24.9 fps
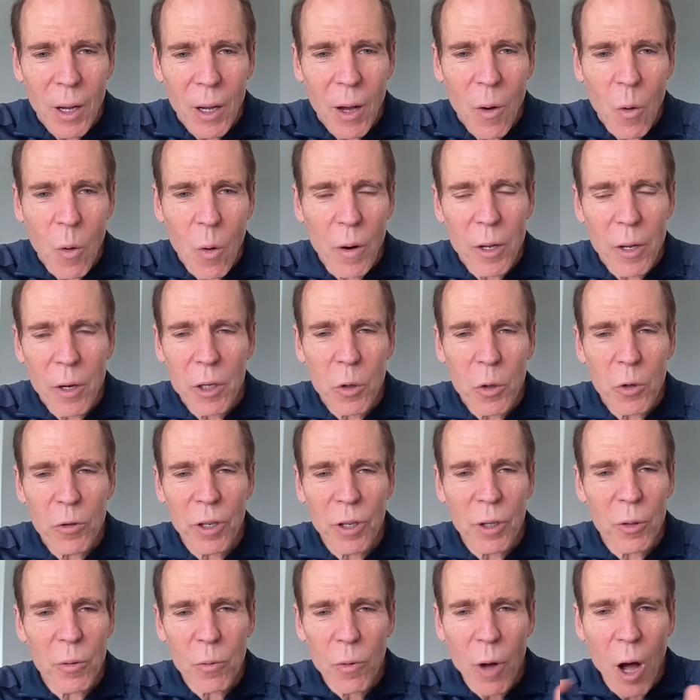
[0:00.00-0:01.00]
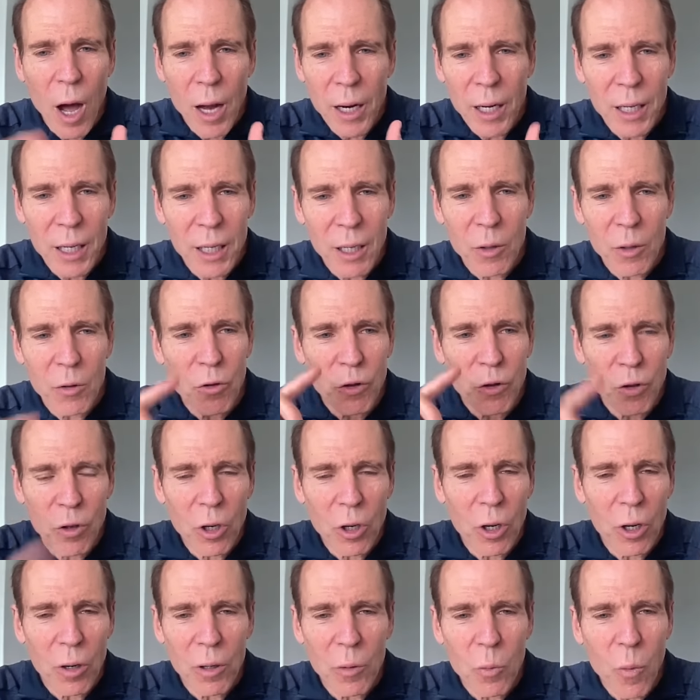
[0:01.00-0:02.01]
or they're using honey and
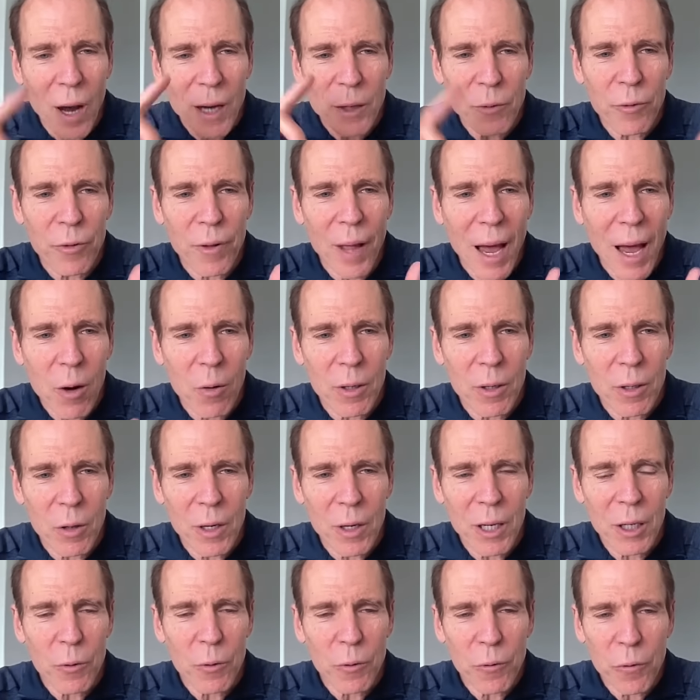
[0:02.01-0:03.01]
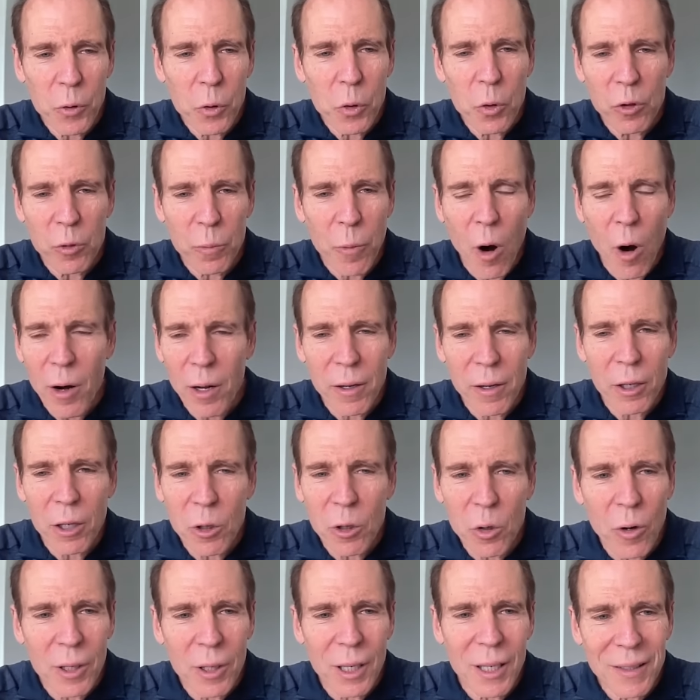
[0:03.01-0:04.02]
sugar and white flour, and they're eating foods. Part of their
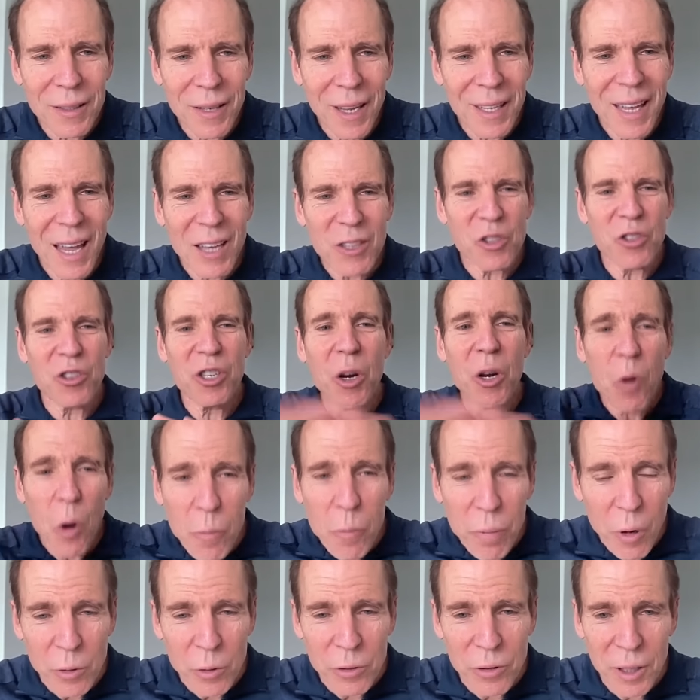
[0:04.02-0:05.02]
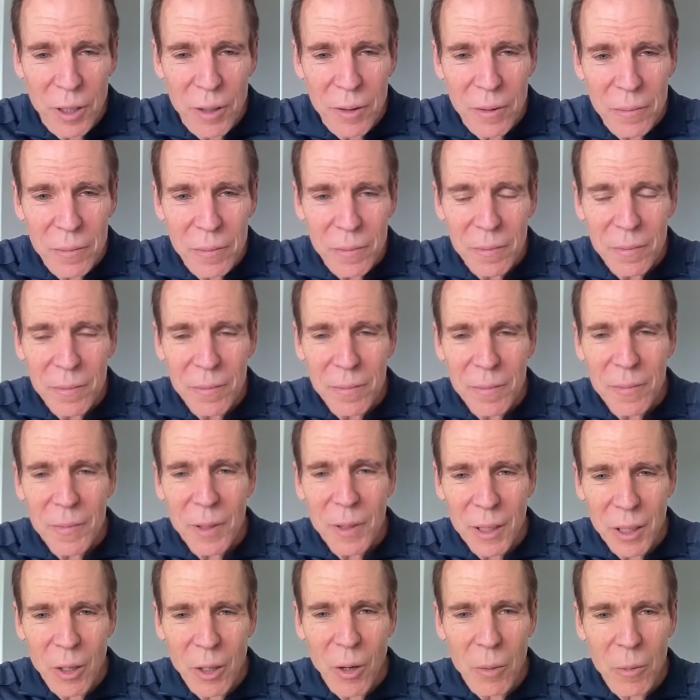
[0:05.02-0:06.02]
caloric intake has zero protein.
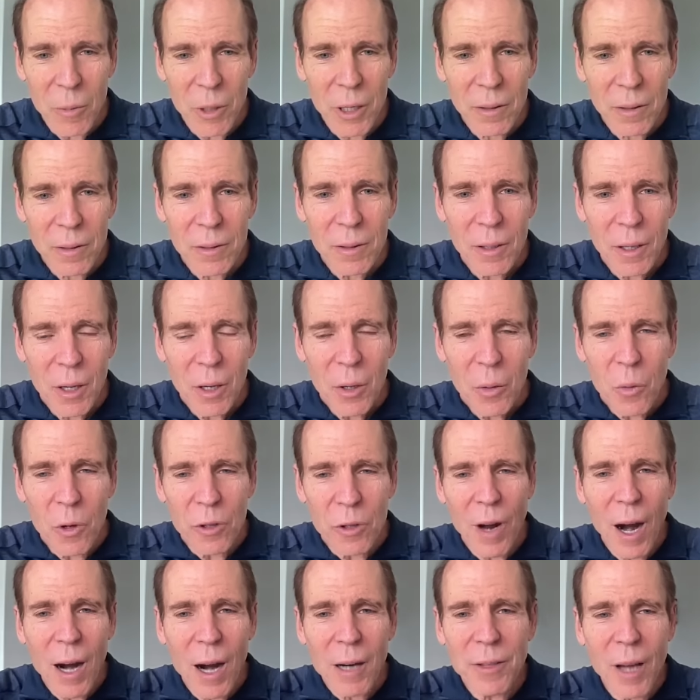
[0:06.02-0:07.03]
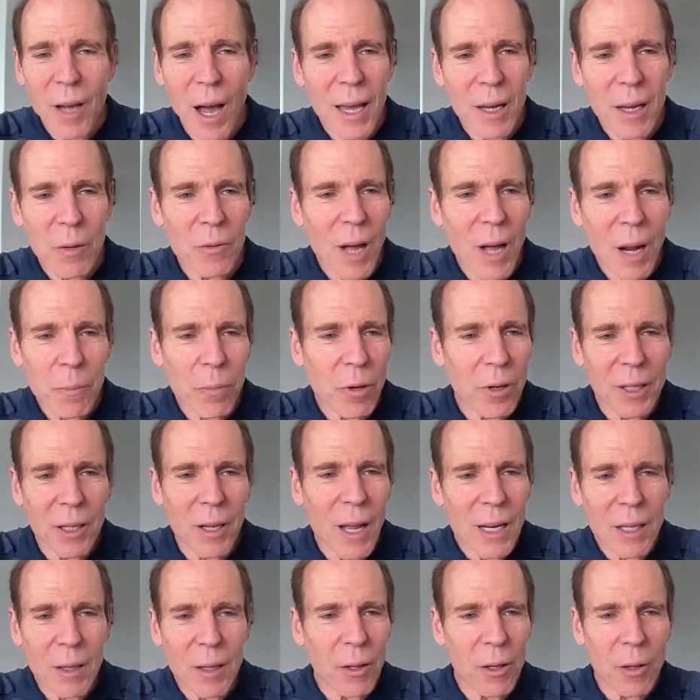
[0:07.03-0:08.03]
You know what I mean? Whereas our diet, we're not putting
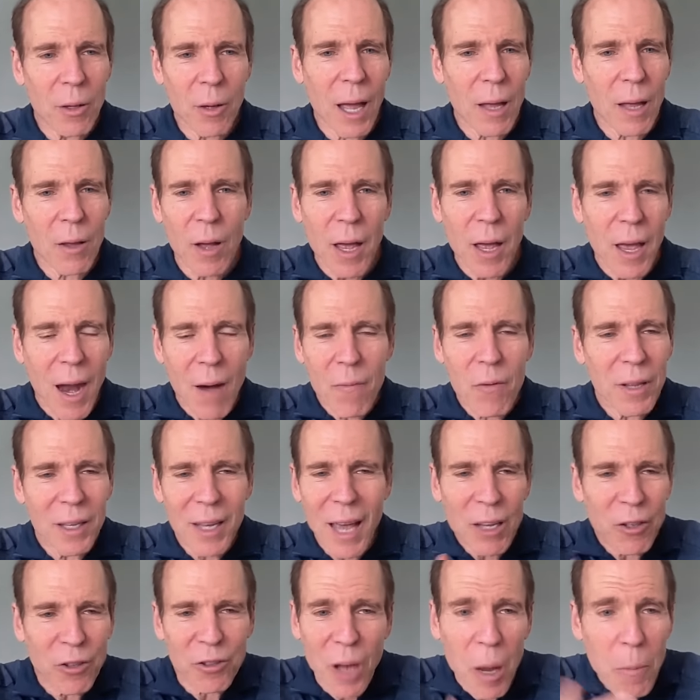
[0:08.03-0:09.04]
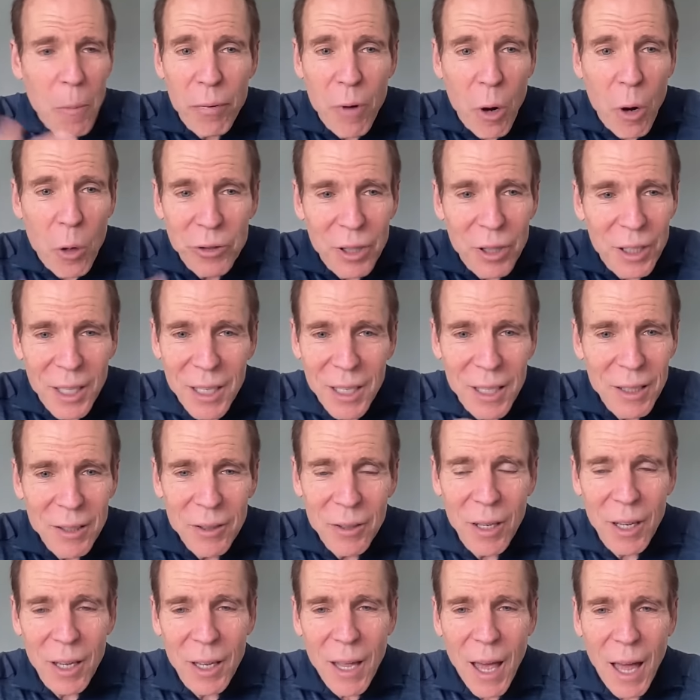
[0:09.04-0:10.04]
anything, everything has some protein in it,
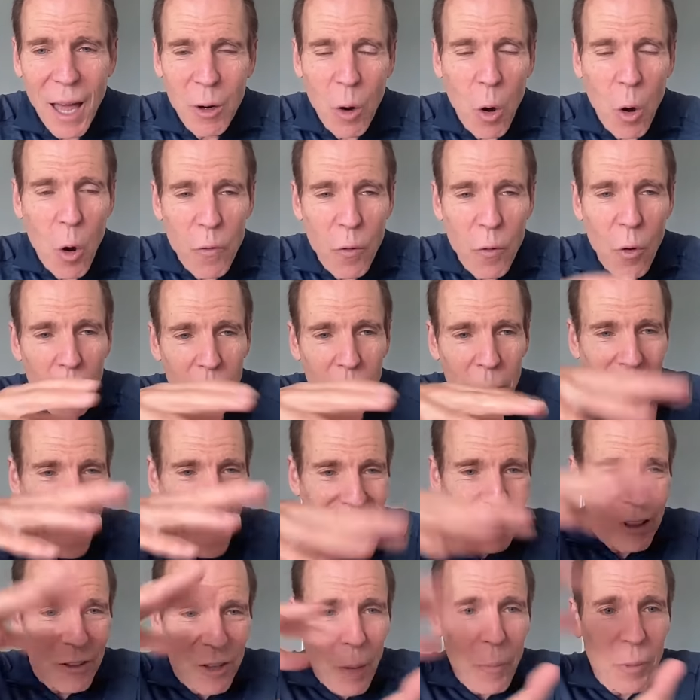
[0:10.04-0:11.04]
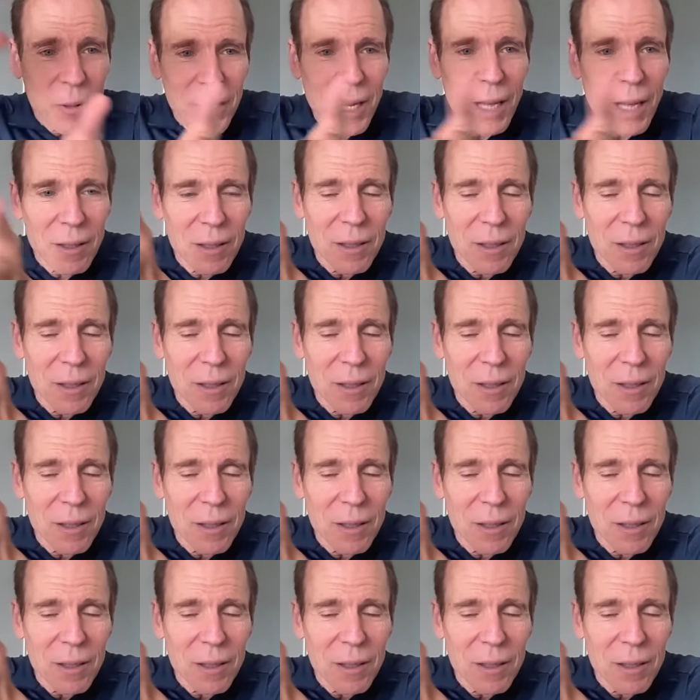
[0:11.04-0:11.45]
and it overall adds up at the end of the